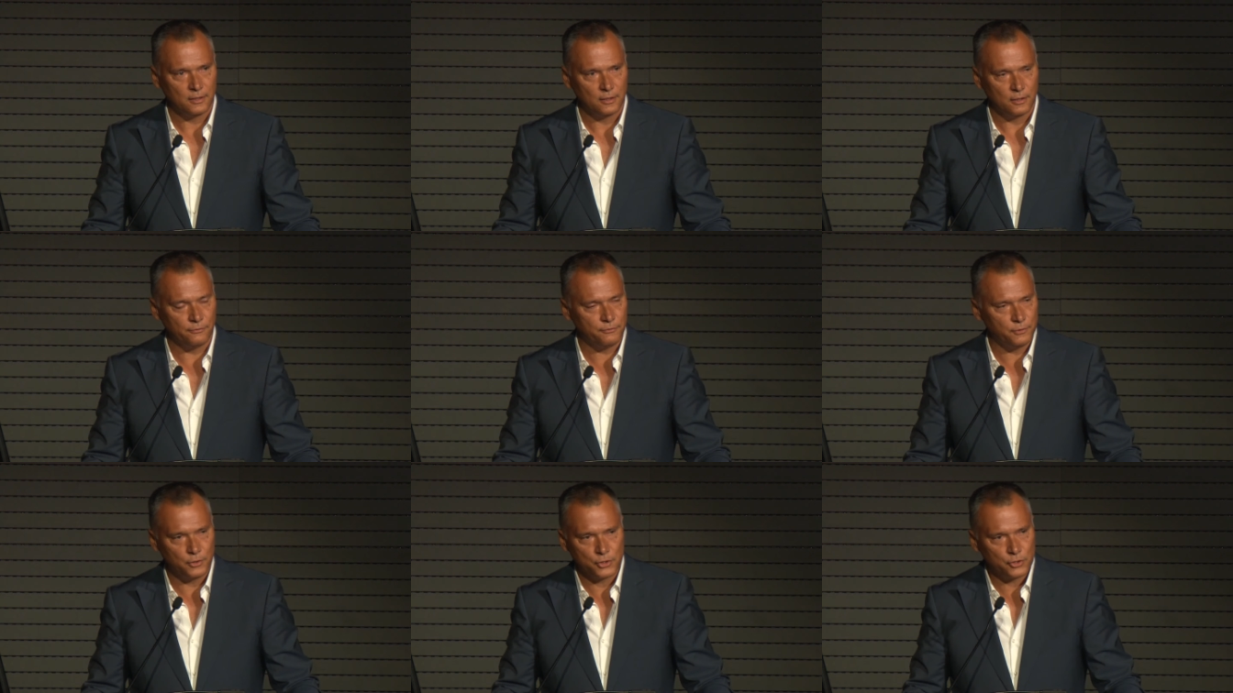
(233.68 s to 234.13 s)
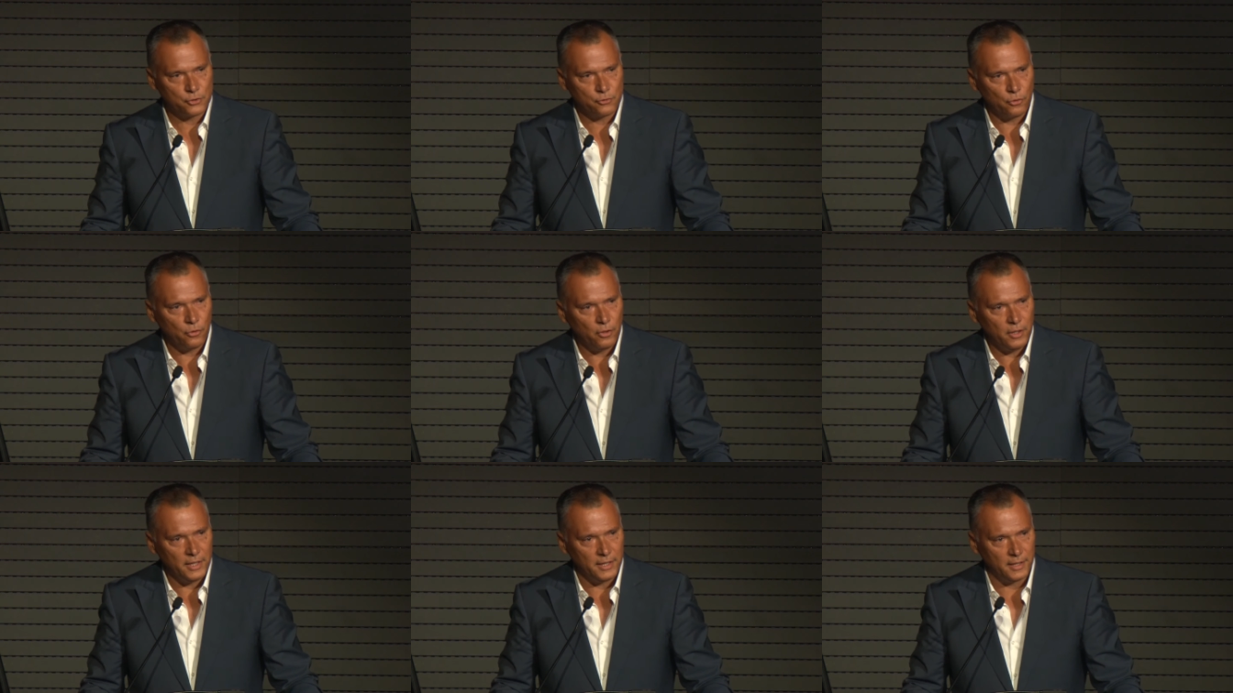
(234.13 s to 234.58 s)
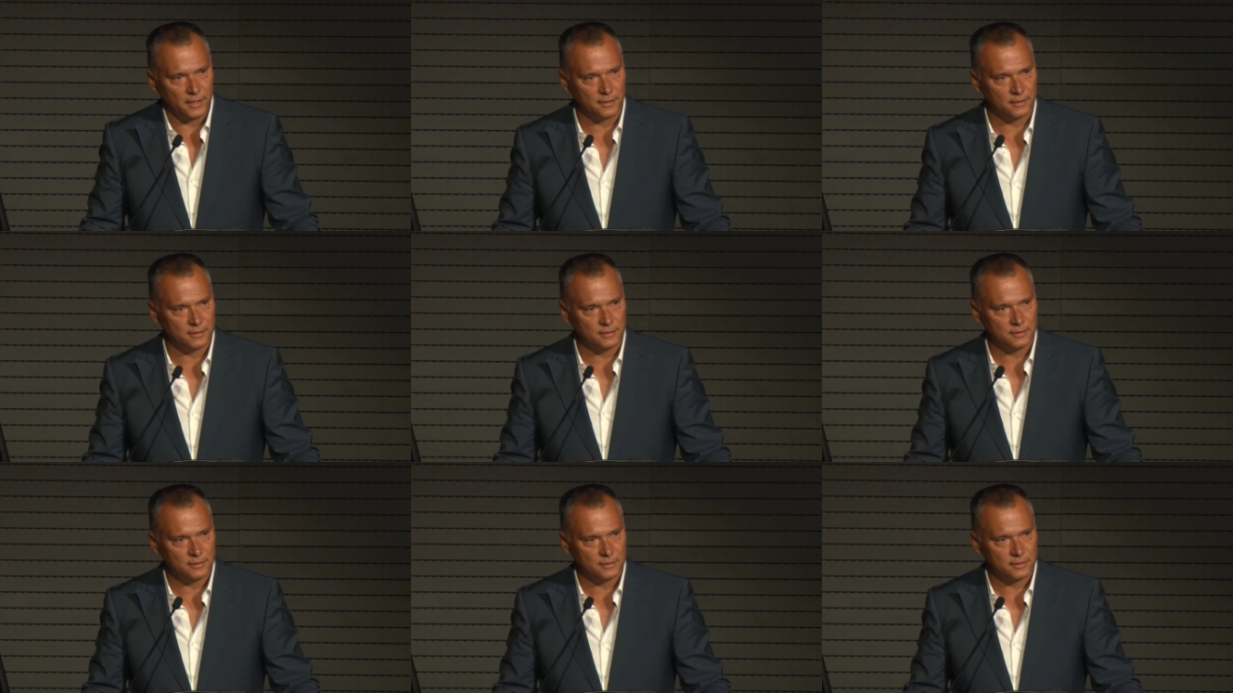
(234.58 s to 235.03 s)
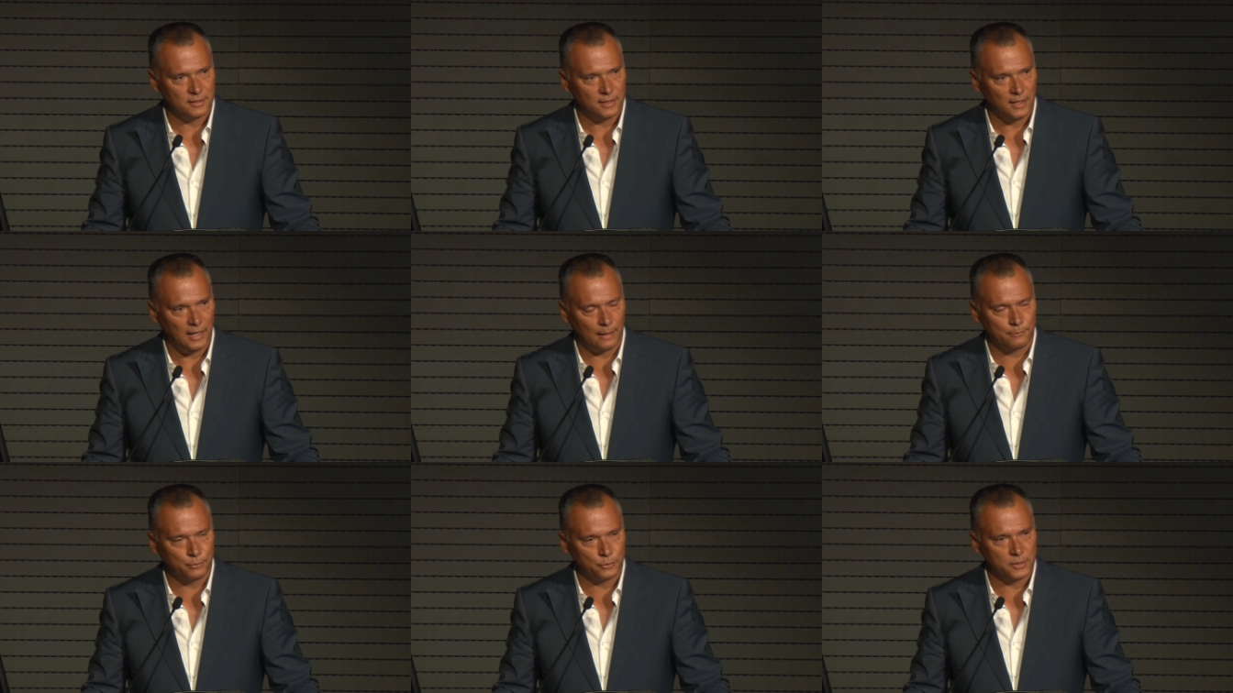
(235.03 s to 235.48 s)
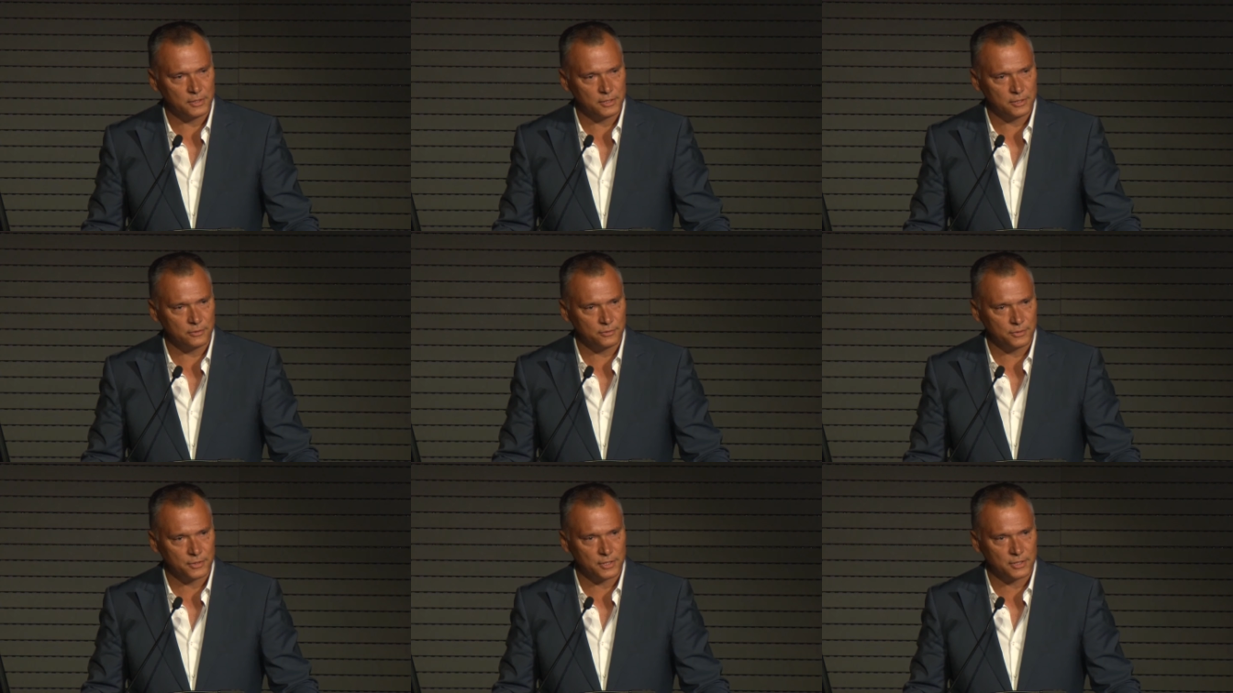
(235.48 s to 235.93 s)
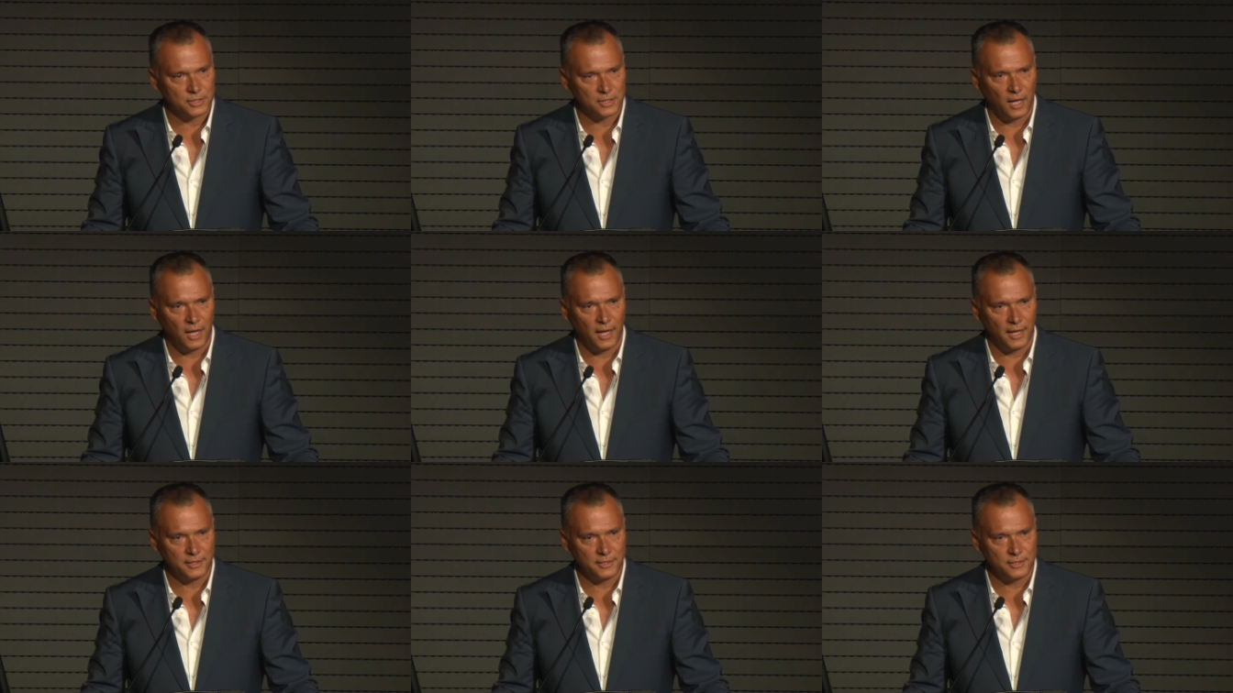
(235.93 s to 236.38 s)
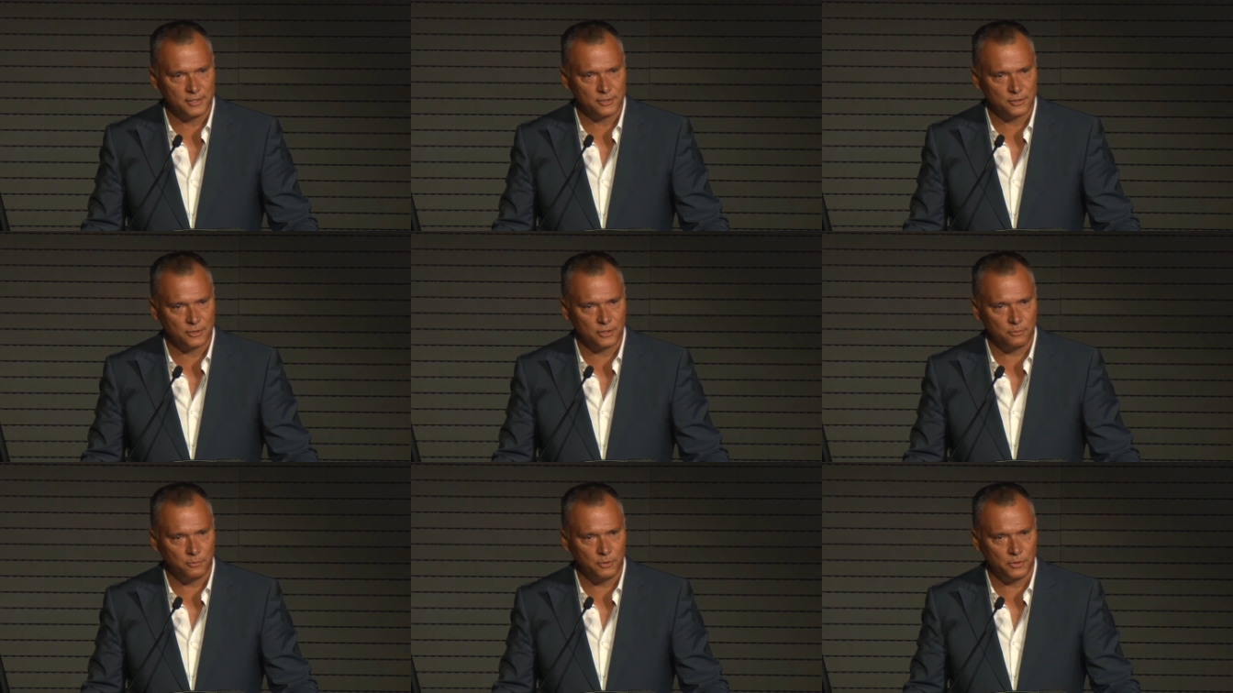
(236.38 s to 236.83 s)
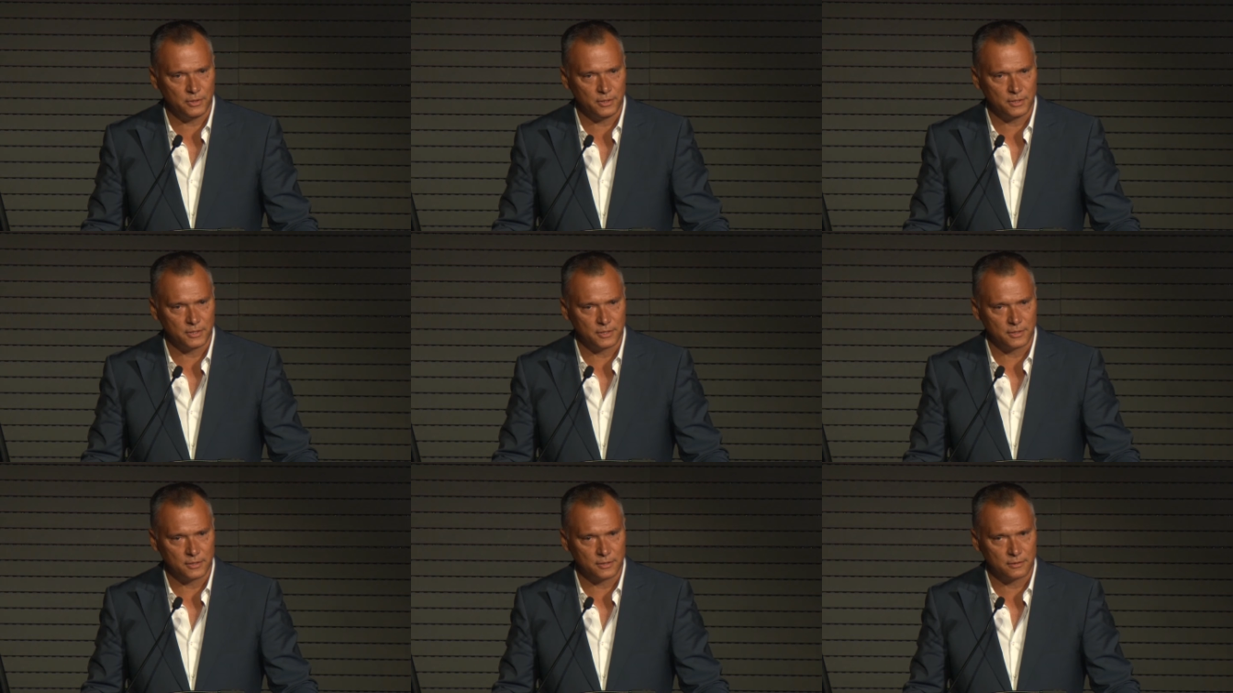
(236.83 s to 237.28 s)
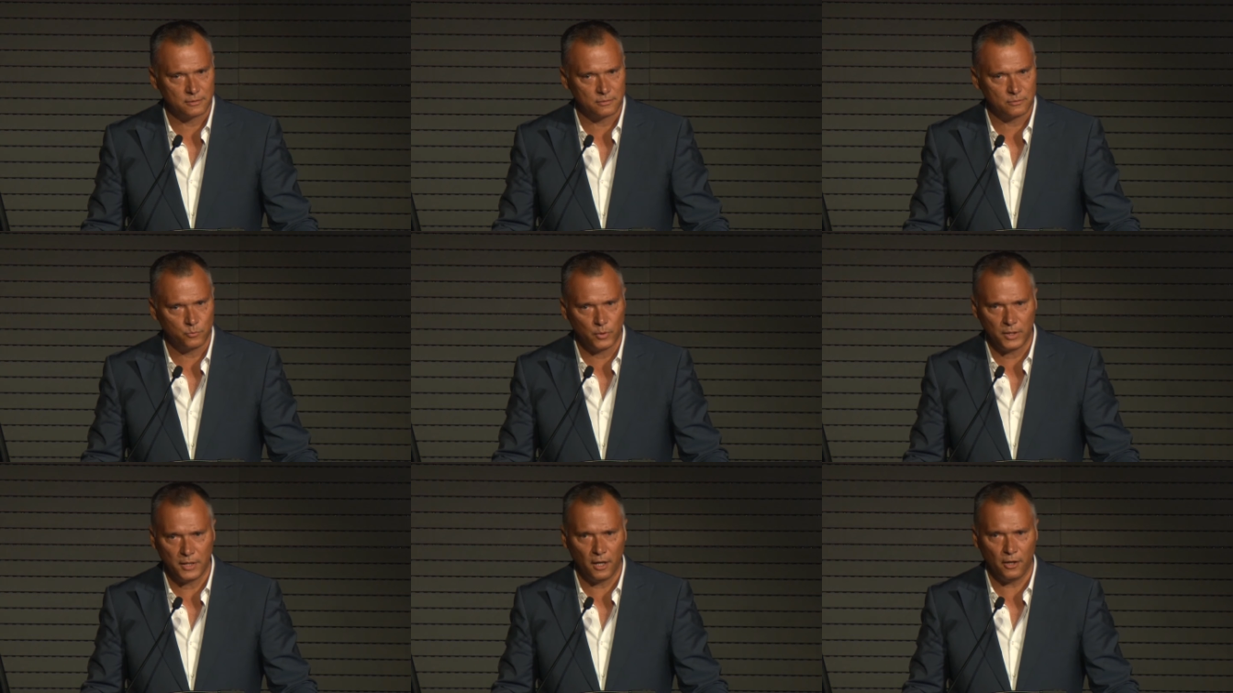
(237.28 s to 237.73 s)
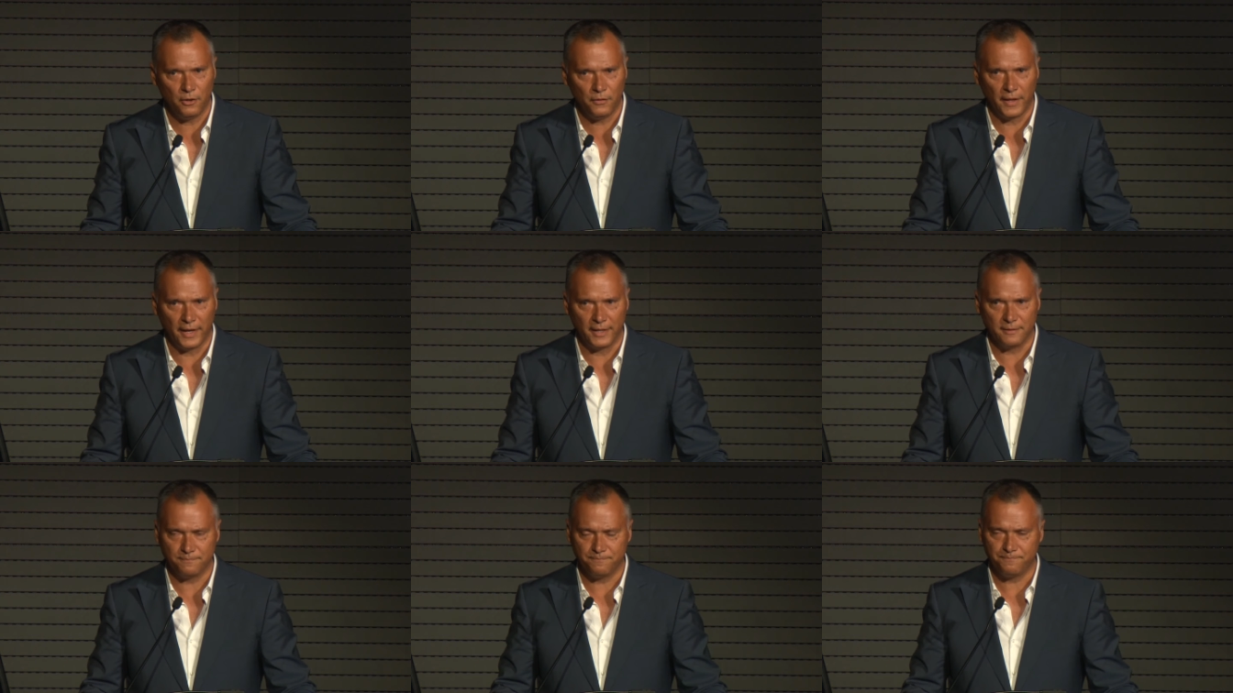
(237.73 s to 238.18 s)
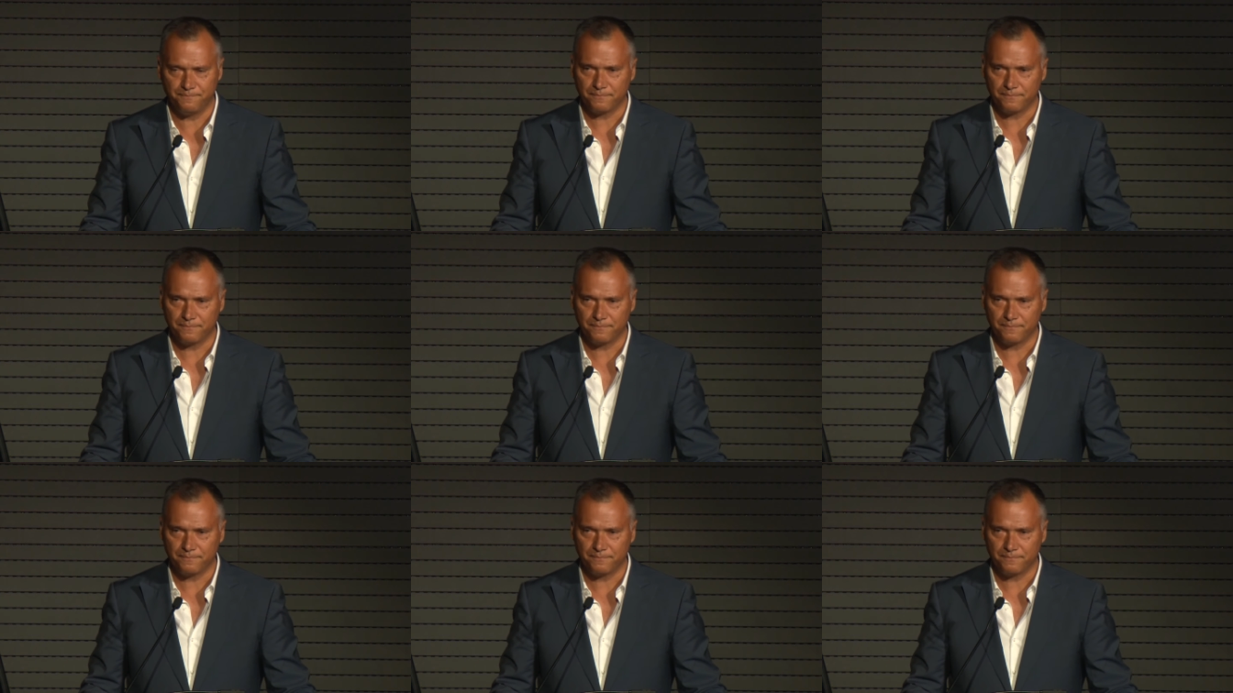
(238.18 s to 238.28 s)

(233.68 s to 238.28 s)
of destroying Aboriginal societies and communities. We know that.